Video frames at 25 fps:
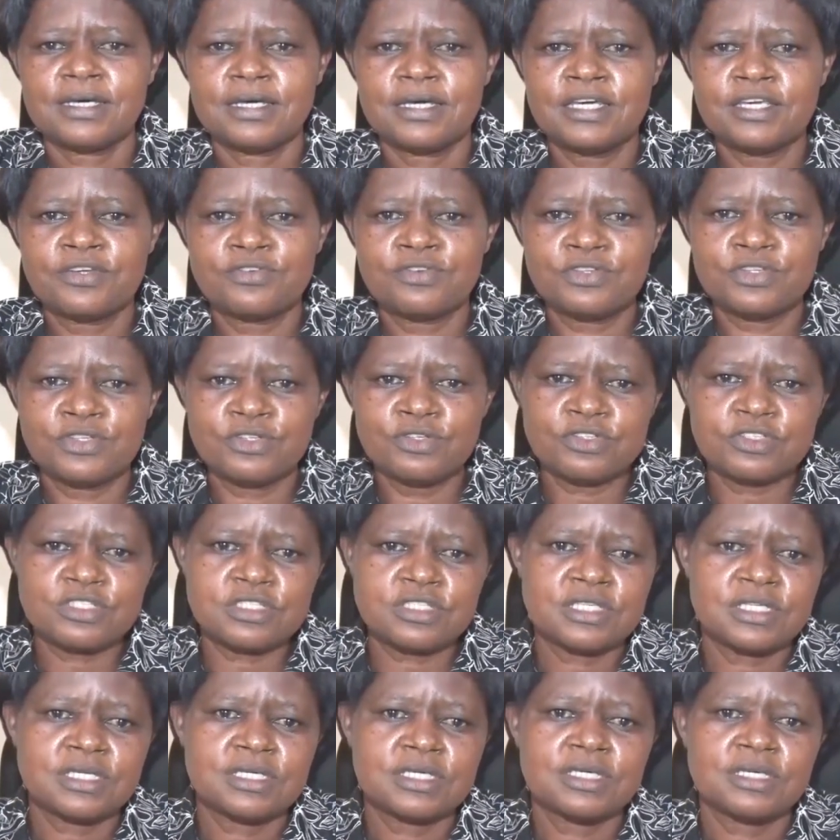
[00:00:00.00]

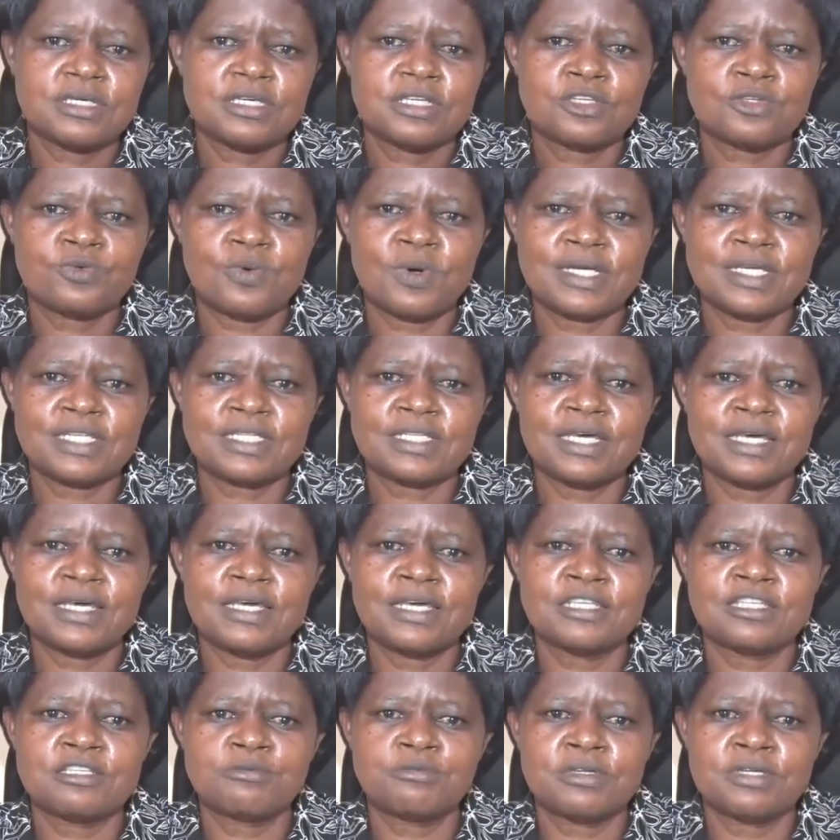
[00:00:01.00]
introduced to what
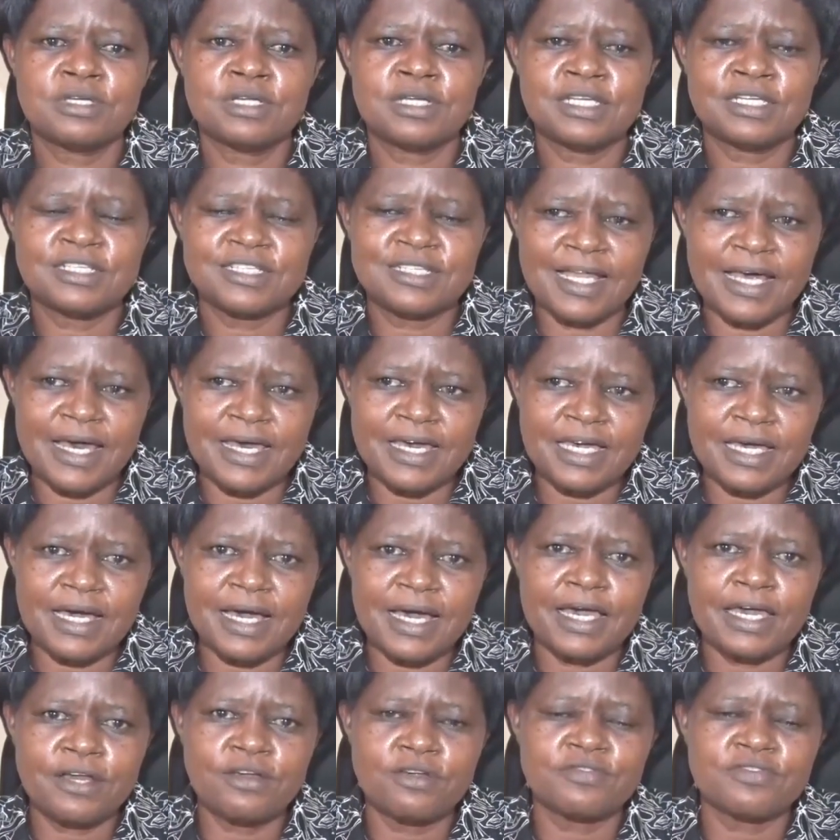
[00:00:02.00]
is lying
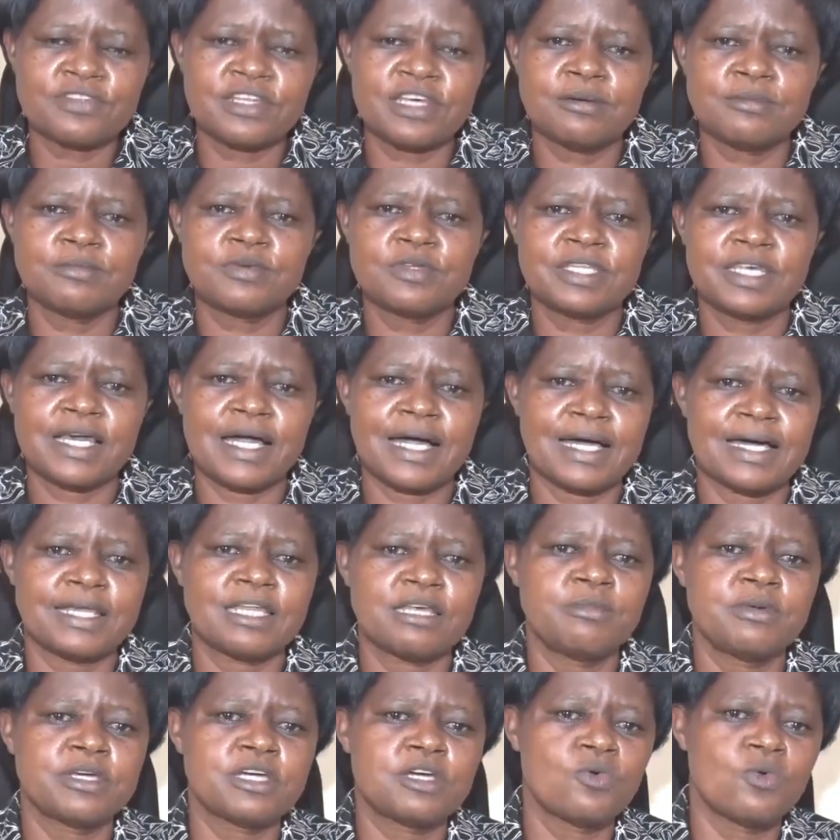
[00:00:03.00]
ahead of them in the
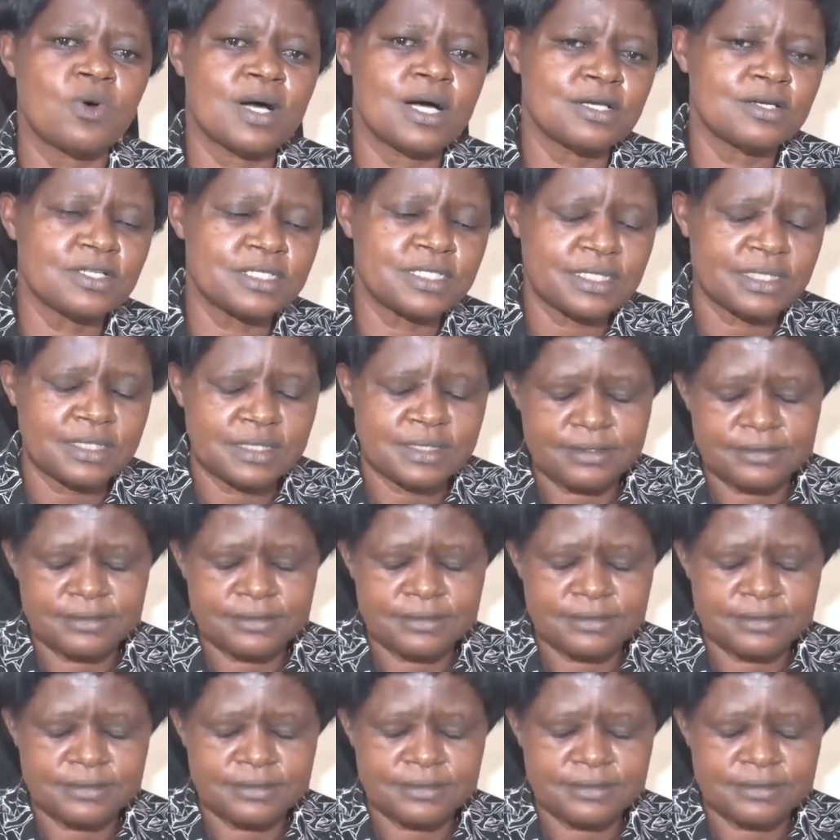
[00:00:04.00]
academic world,